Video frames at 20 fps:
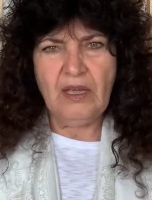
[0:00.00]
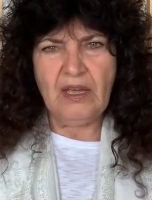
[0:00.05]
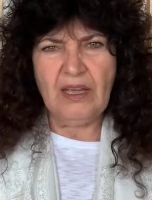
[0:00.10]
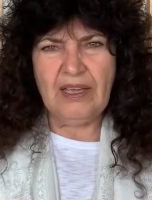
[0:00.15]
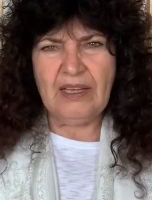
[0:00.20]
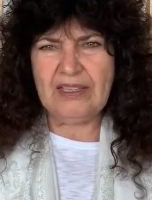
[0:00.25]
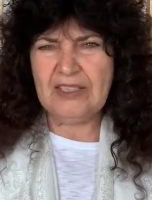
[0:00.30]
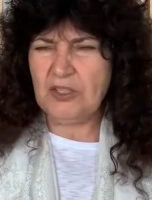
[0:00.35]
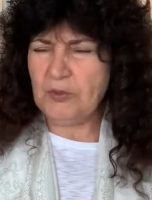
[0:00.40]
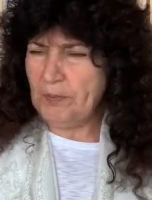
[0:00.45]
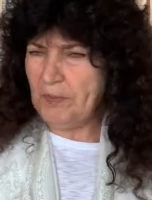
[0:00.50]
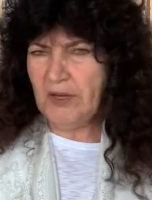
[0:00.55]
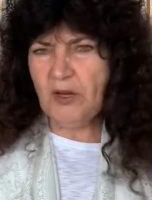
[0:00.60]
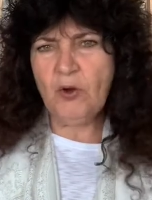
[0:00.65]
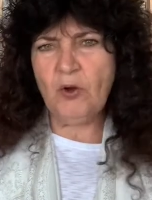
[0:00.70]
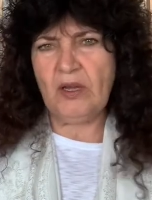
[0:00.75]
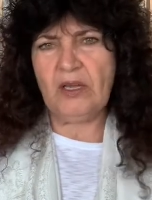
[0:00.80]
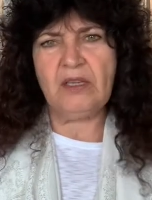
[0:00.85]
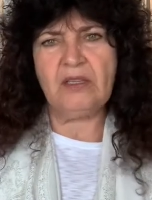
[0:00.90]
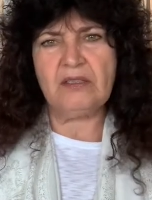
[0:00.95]

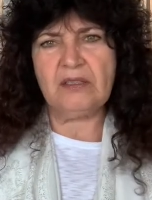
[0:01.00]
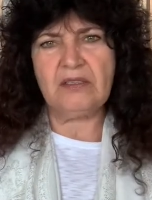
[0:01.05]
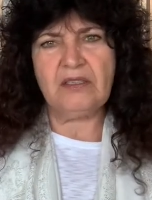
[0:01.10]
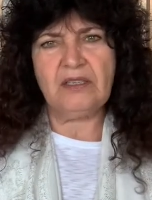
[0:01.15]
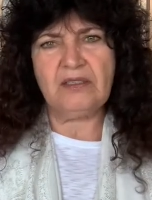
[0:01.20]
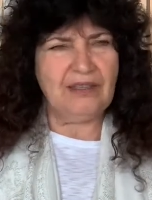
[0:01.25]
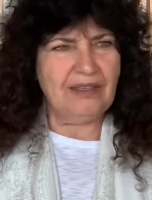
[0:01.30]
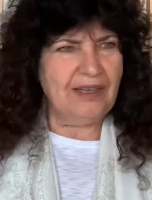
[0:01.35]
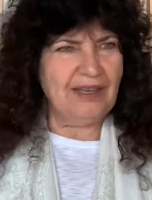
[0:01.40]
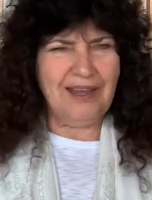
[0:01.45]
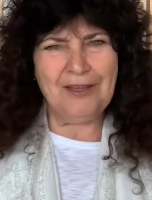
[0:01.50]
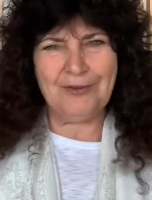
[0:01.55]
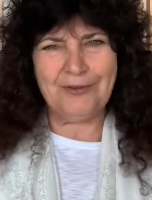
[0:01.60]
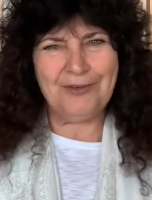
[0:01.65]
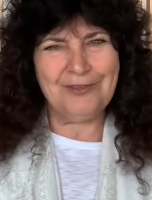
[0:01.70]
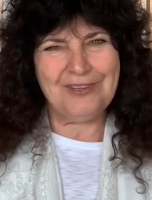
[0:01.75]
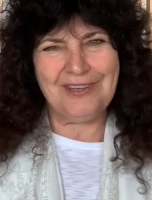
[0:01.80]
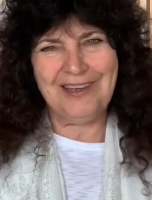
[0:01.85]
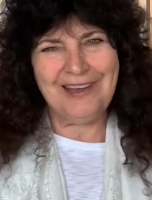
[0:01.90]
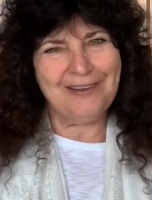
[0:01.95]
experience. It can't
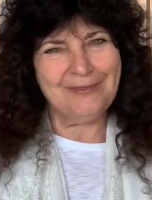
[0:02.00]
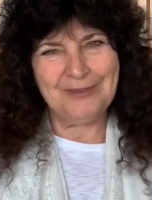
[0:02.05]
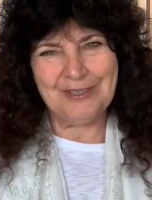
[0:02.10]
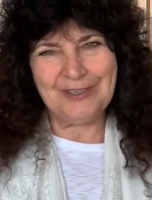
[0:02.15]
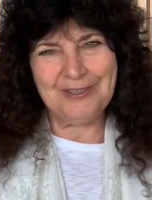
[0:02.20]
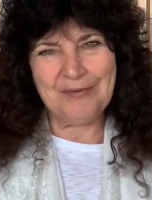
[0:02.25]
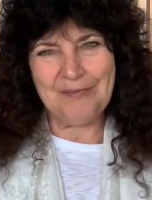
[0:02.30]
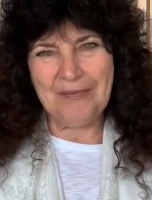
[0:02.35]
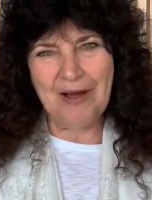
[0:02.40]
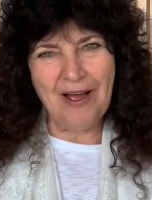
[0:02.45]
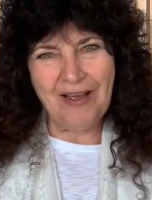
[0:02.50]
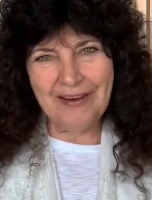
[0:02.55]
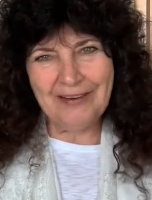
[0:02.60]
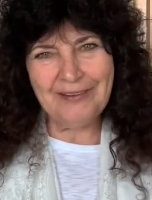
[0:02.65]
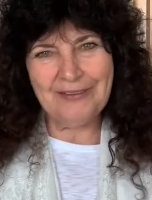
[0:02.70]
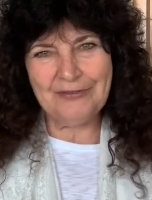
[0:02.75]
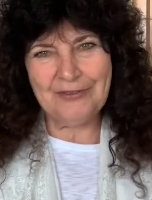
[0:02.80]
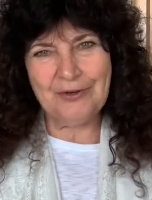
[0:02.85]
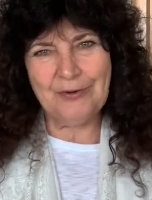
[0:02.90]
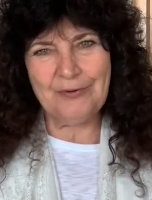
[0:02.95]
understand with the mind,
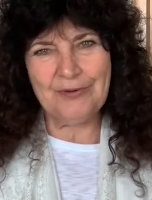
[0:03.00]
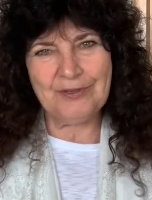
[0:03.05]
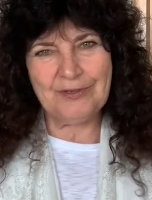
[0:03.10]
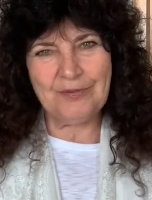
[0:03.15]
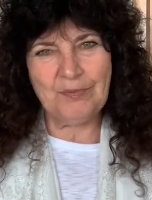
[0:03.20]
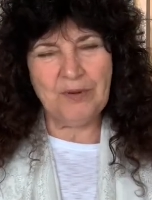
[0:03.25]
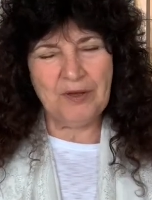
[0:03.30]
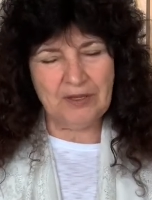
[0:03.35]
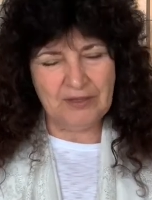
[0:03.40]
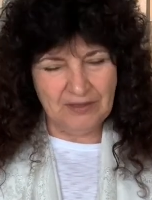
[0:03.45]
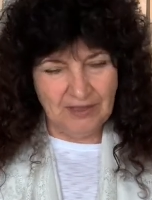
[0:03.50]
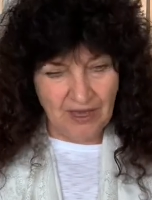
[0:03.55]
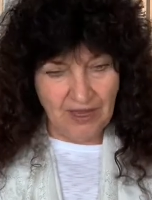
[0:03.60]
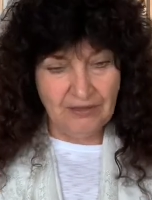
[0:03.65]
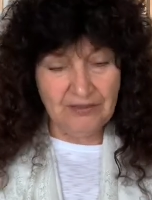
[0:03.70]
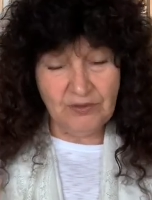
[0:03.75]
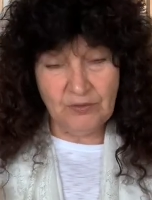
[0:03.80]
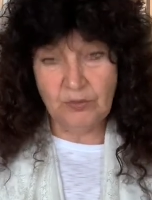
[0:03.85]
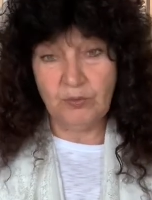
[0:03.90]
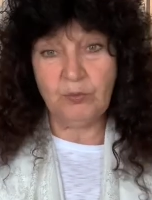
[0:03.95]
of course, but
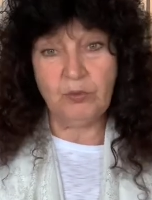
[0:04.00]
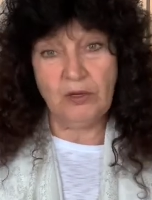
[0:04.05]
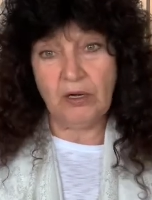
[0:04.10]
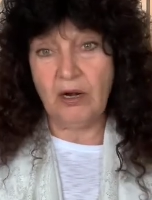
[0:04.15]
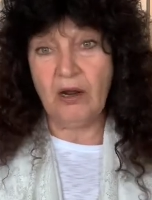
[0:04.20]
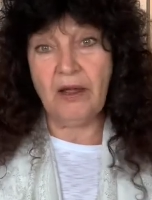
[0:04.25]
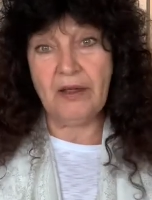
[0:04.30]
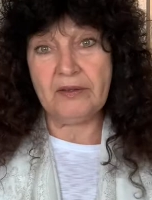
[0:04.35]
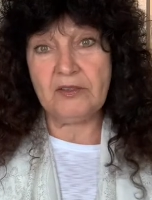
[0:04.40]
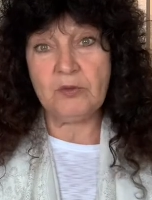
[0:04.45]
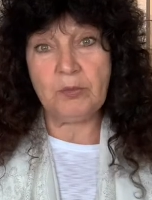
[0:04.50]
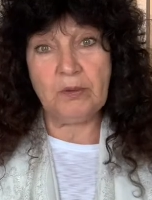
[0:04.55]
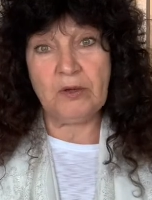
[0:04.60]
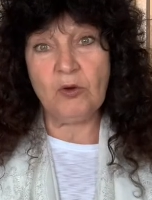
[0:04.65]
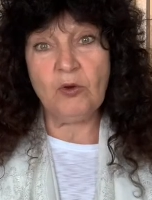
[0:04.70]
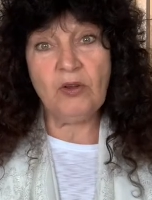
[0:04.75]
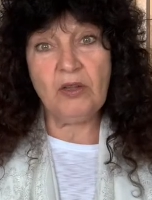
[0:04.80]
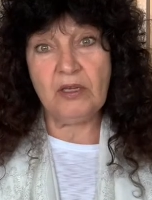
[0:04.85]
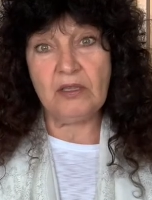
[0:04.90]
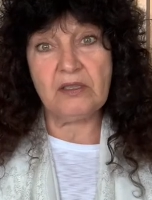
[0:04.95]
that's what I
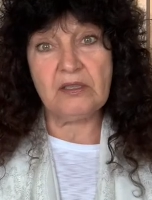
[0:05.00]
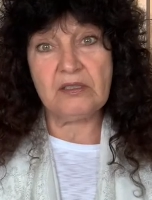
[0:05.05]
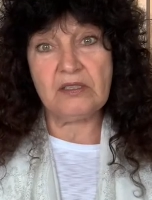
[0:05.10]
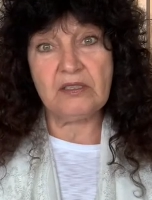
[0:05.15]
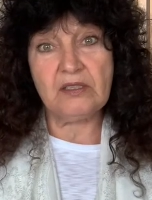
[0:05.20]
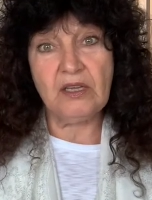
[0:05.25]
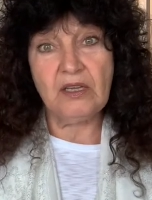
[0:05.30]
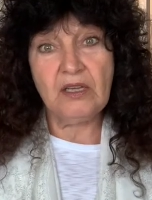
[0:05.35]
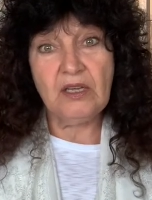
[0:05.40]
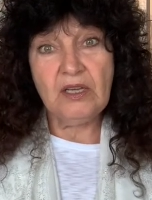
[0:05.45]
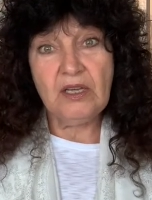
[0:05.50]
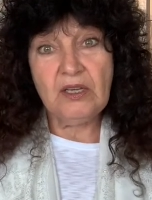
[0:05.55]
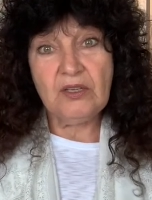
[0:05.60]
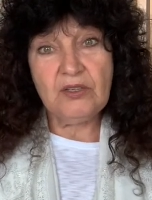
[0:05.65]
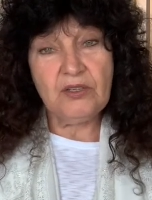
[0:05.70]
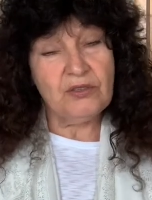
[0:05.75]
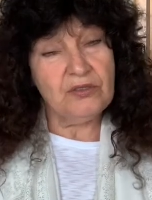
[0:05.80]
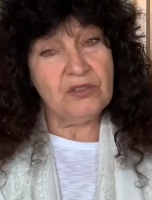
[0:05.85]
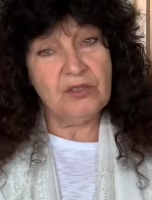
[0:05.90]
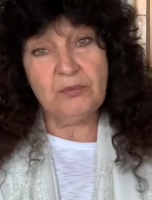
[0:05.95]
experience.
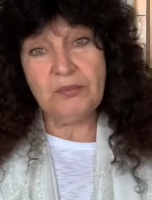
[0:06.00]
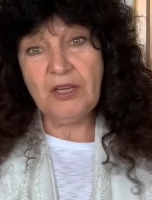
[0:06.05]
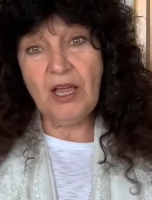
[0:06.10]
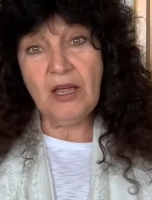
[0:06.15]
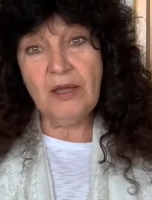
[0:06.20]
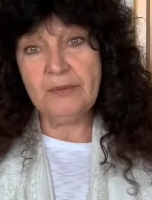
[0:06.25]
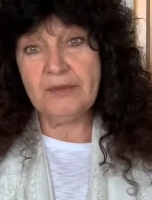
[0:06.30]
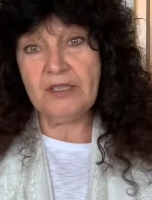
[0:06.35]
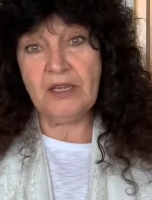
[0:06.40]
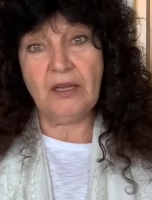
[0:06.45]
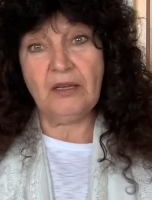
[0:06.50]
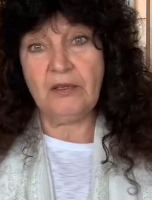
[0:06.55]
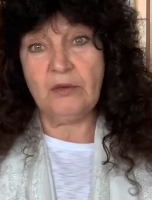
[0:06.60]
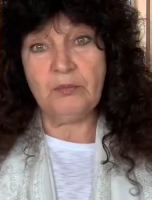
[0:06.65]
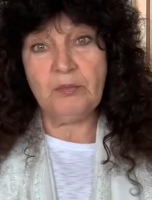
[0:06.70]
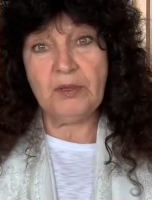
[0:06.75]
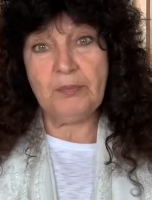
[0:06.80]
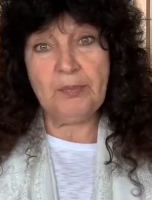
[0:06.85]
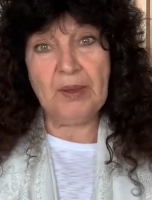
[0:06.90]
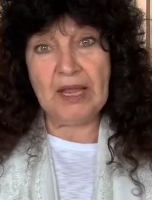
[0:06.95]
So sometimes that can
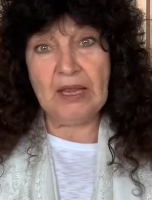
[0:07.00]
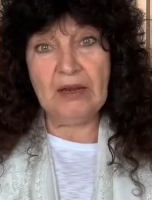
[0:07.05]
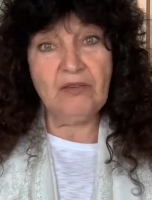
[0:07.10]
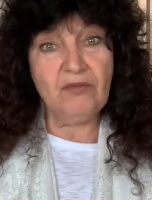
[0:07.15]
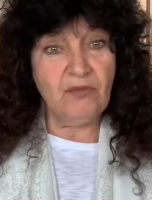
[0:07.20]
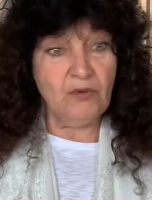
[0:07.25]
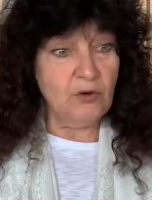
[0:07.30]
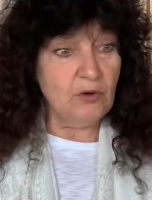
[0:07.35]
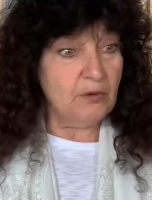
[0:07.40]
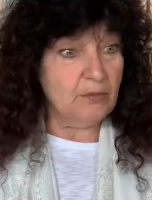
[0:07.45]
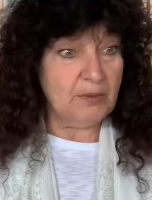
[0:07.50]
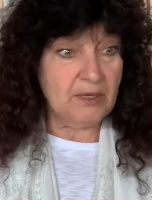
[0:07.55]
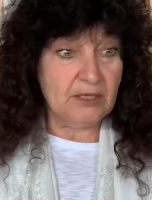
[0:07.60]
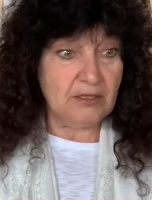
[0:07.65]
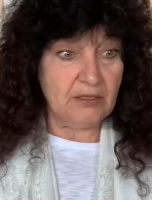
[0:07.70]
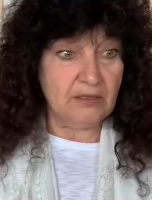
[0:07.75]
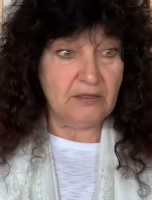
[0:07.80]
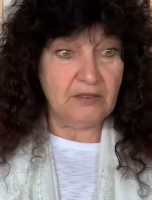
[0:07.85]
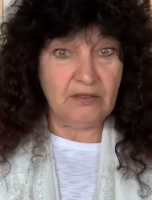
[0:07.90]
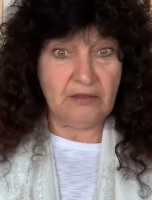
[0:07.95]
be painful,
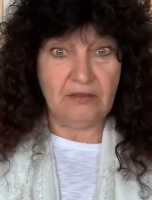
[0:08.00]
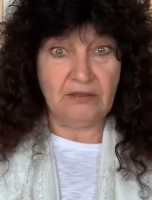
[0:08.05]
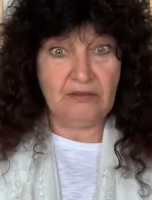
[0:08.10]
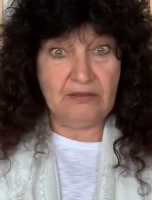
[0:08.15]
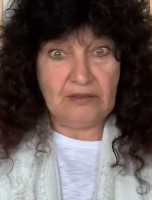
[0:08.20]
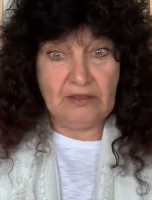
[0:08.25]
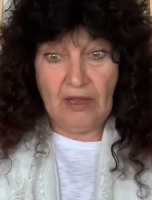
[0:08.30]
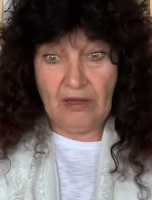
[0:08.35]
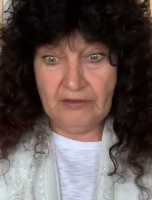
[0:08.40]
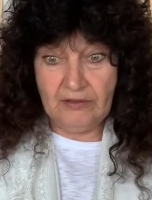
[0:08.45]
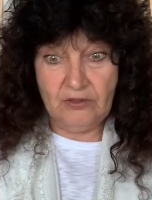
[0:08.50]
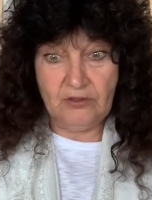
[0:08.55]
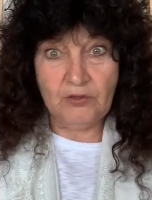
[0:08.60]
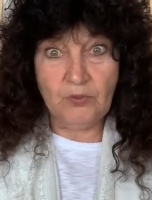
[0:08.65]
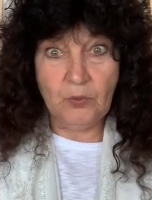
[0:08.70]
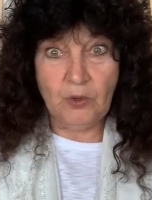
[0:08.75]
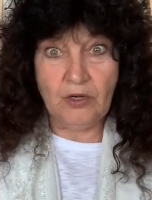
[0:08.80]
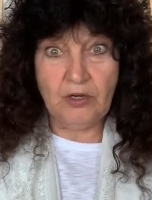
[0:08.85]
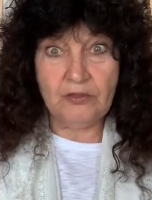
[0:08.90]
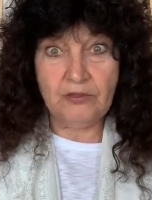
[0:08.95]
because I just
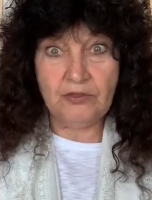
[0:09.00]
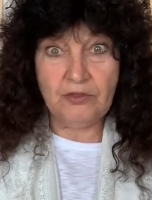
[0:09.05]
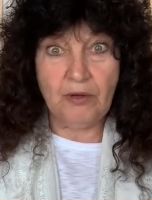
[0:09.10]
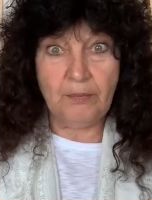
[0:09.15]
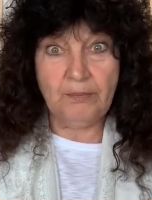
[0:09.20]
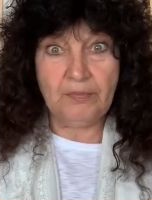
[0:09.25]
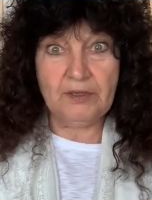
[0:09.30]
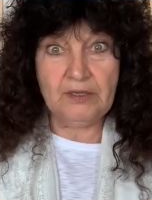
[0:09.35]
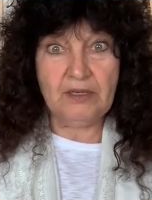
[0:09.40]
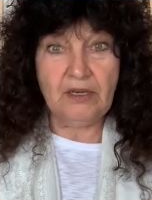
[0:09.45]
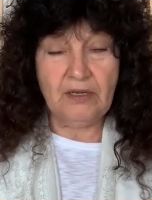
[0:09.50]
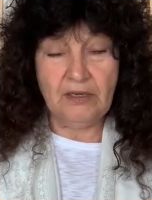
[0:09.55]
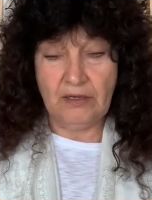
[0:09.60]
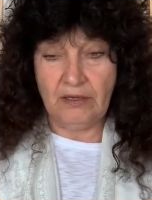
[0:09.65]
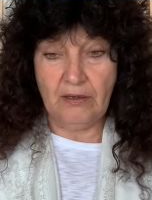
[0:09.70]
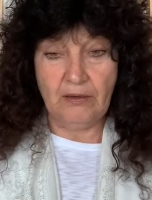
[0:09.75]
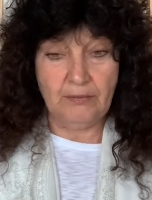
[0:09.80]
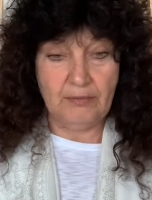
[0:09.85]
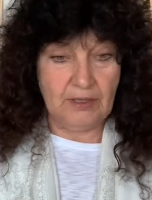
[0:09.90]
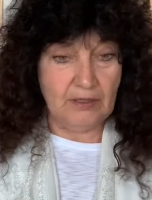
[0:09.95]
want to jump into
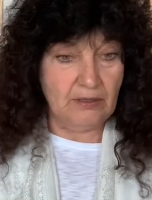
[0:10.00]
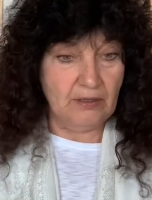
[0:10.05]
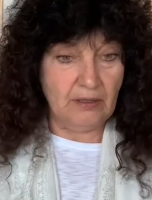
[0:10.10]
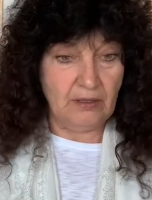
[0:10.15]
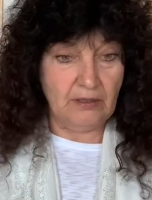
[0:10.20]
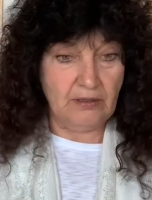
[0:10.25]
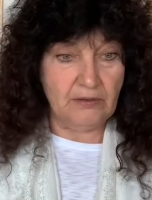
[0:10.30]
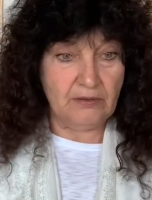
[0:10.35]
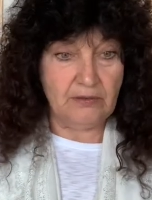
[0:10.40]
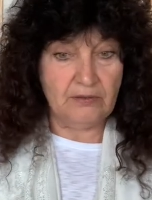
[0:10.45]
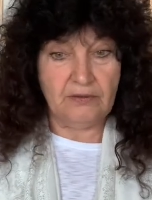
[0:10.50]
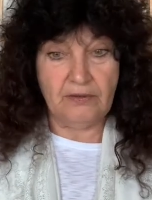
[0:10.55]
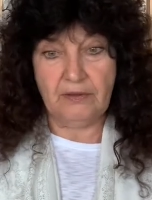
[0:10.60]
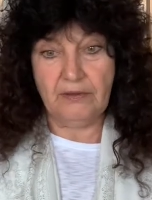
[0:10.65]
him, and he's